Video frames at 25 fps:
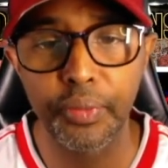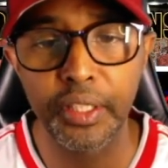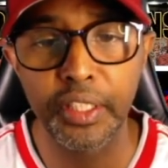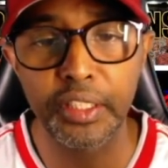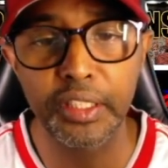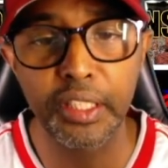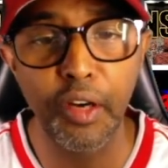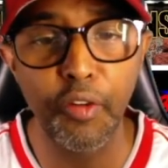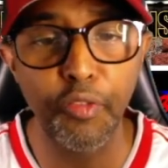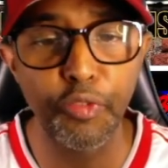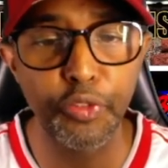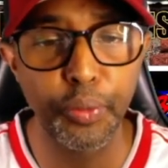
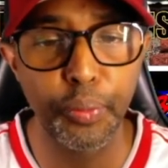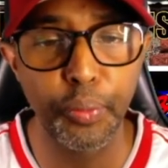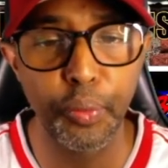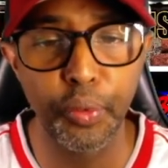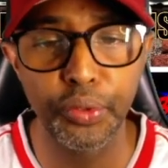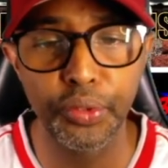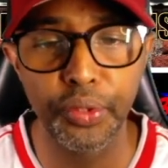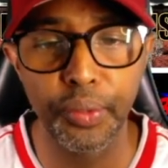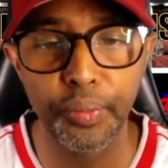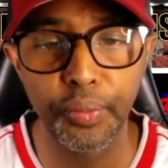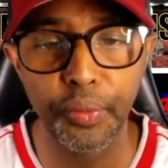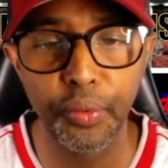He's
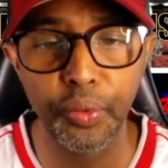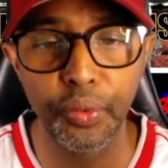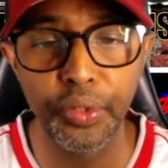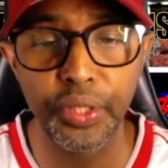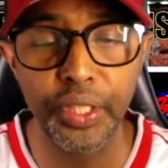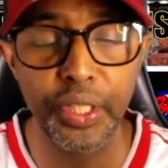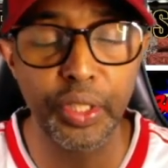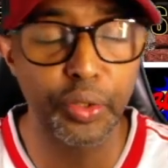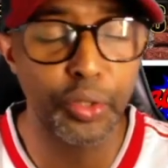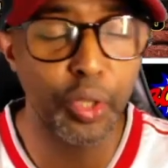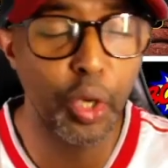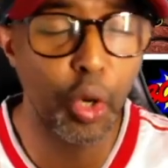comfortable in the ball.
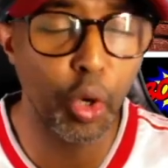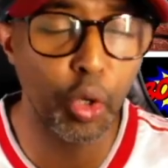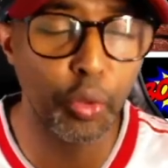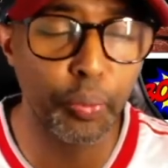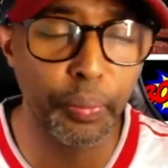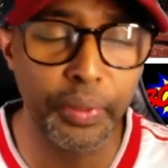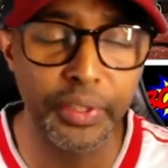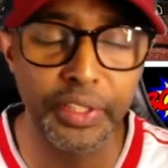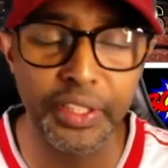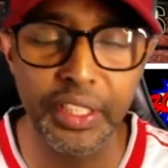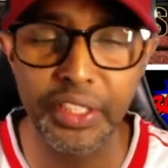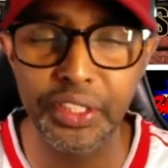He could
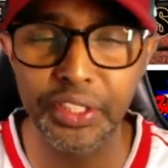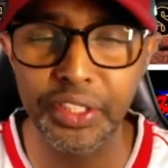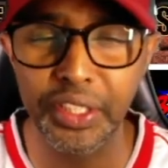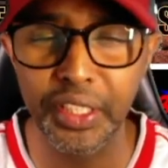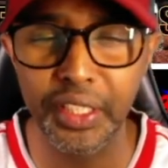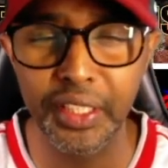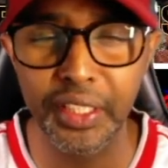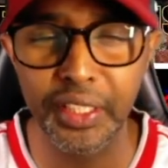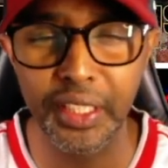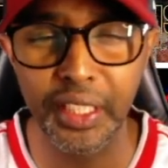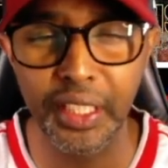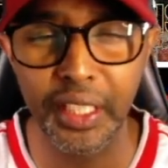hold
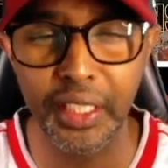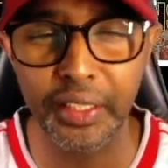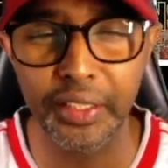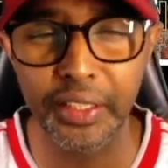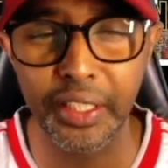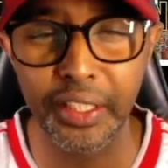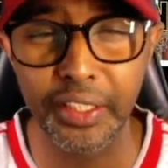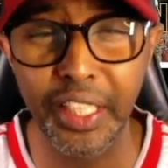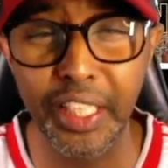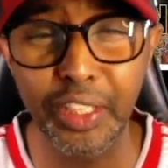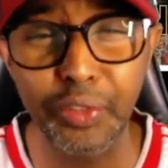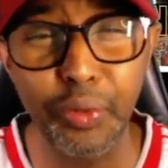possession,
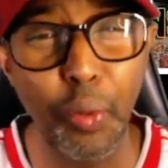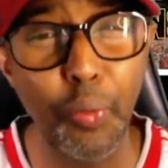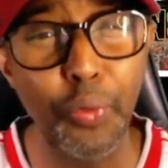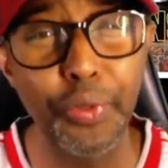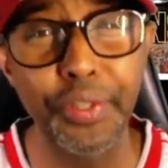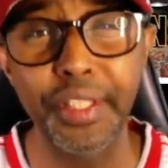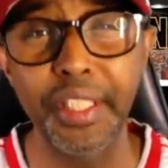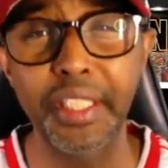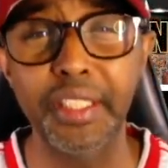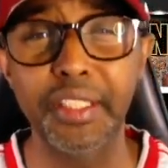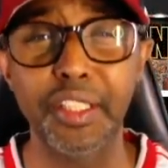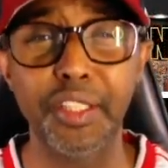and that's what
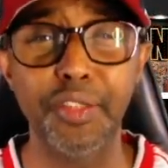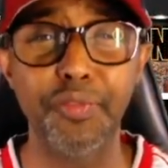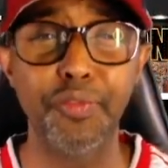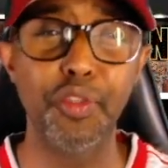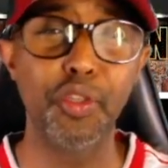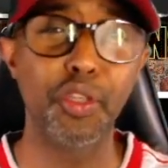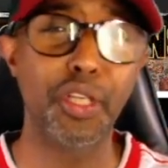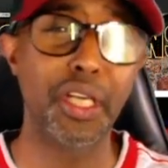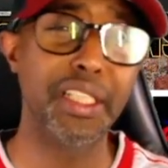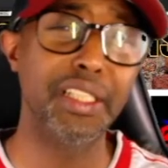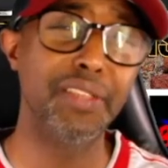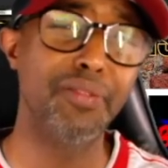we need. If
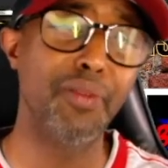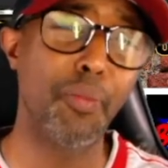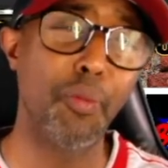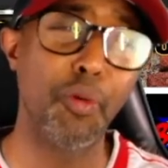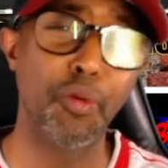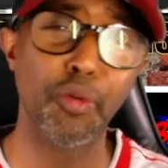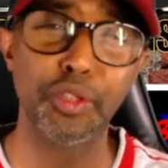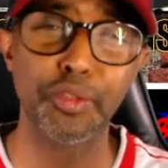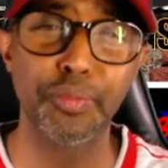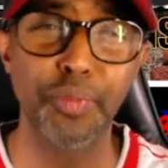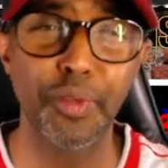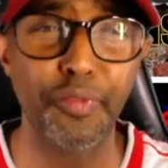you look at
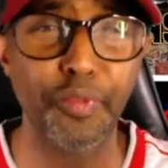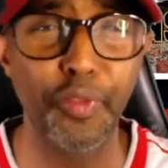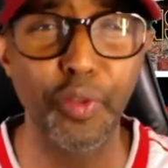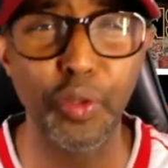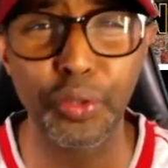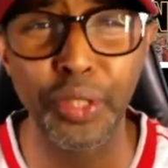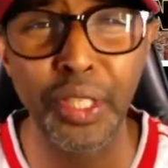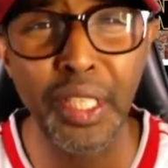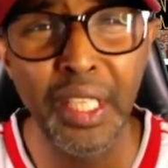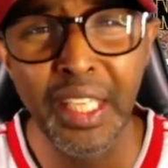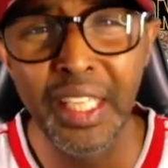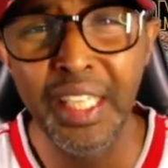Liverpool's
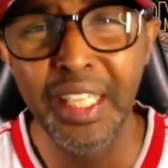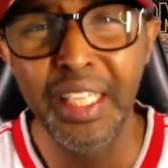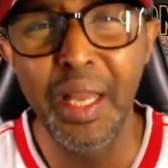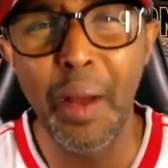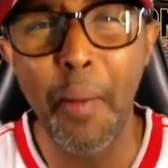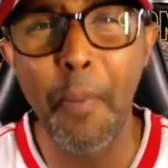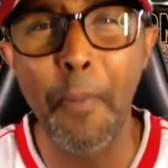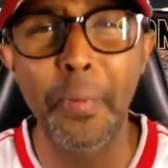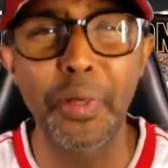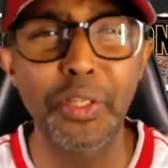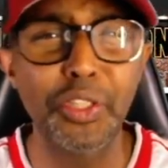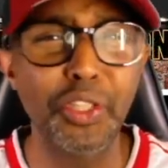midfield,
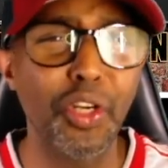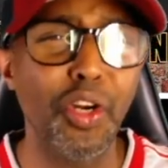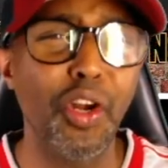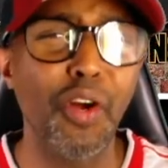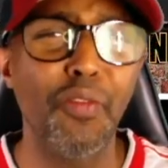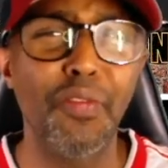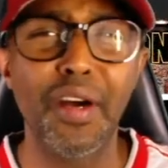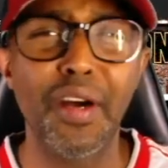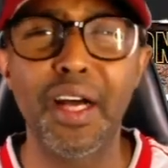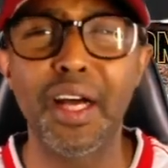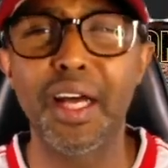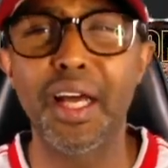majority
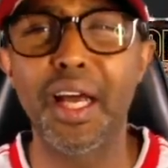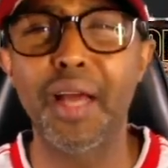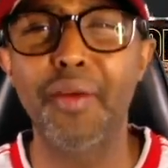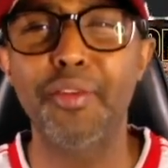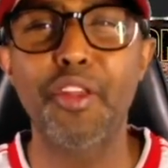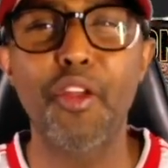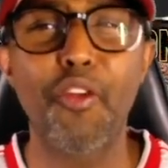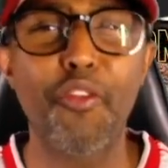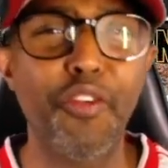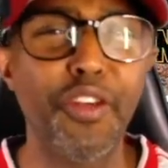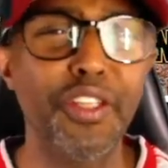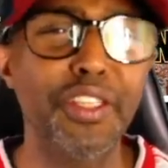of our
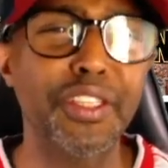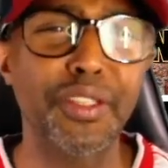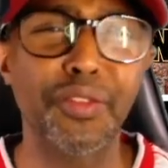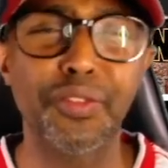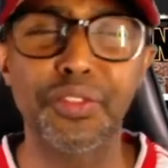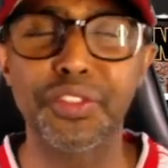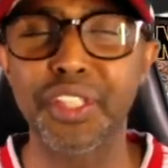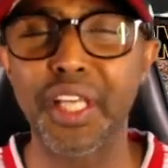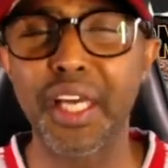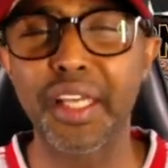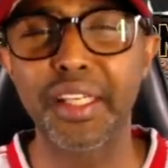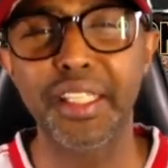
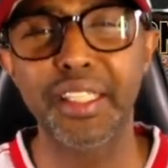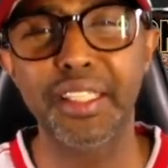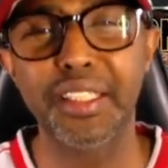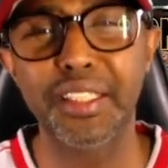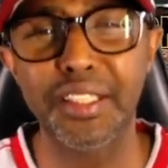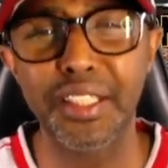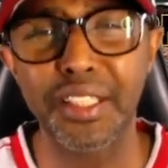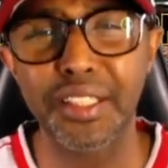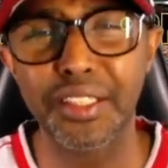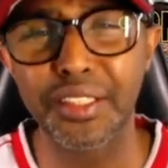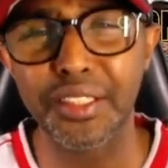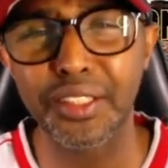defensive side
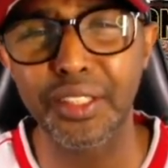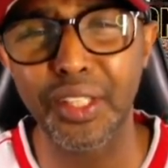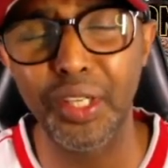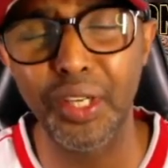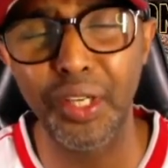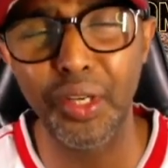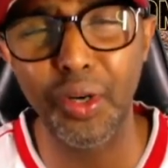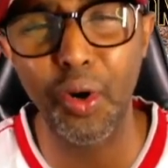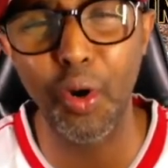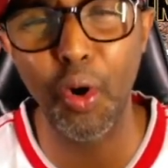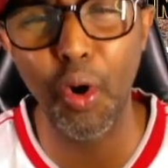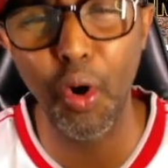is just
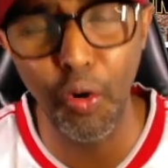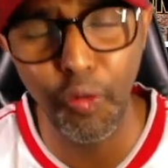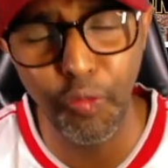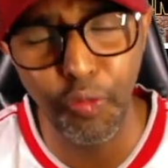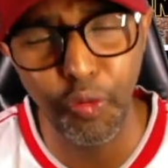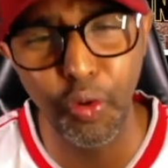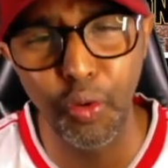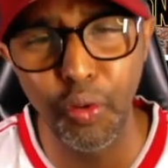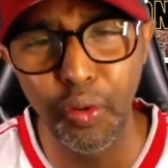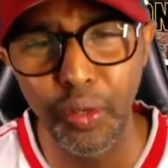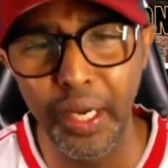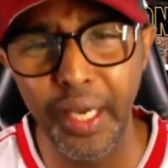
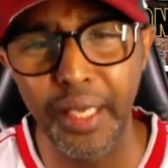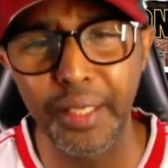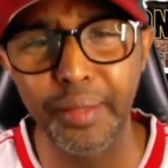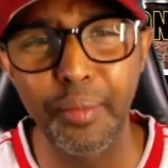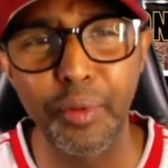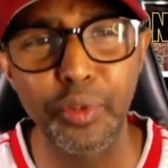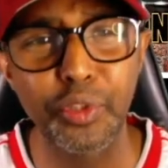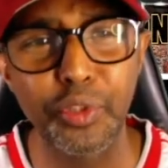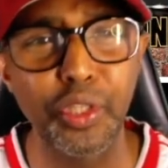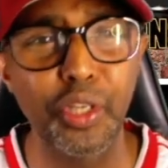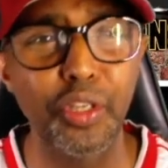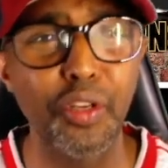awful,
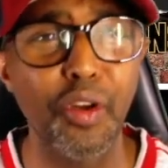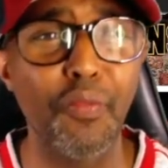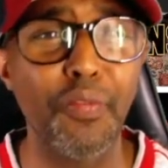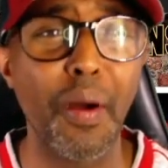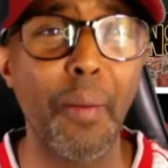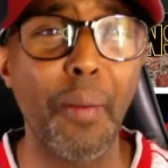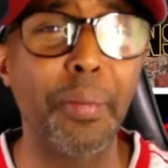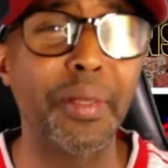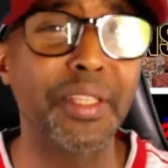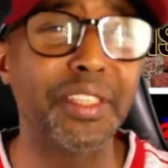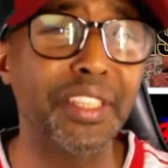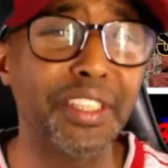and majority of
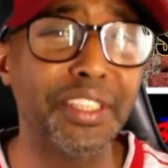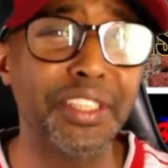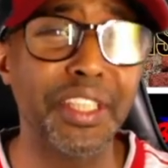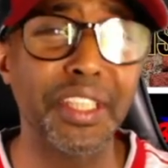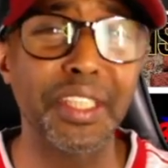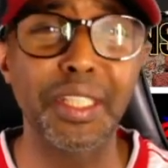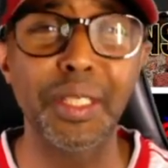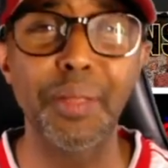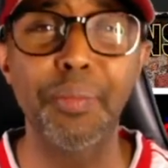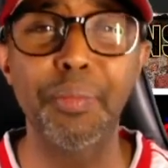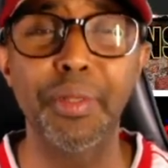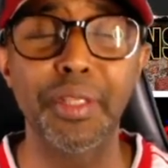our
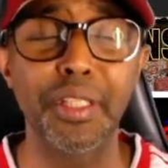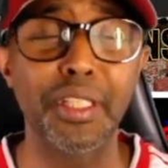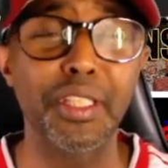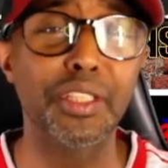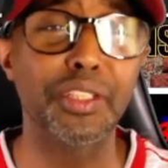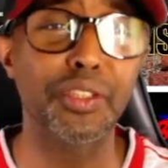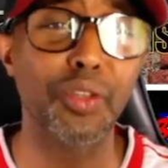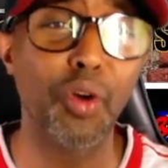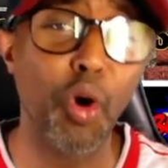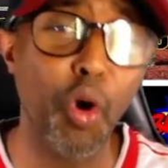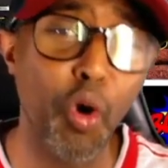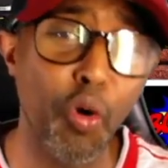possession keeping
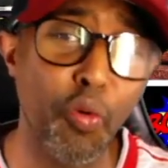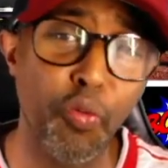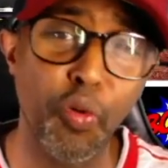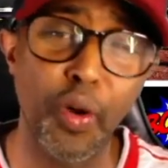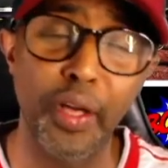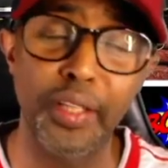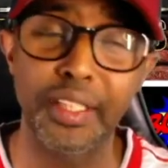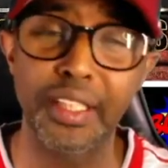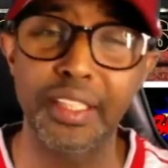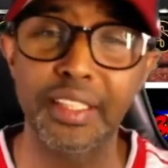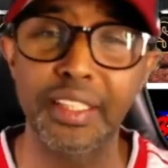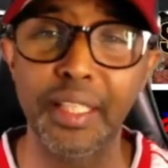is
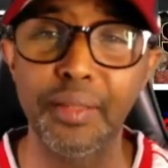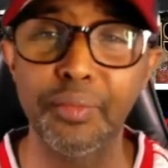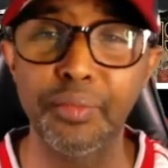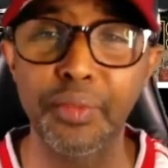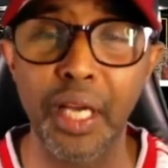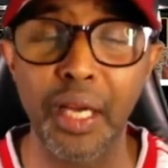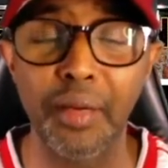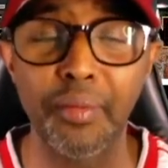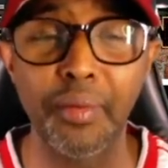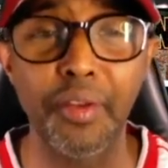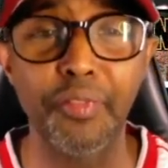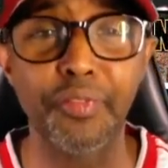awful at the same time.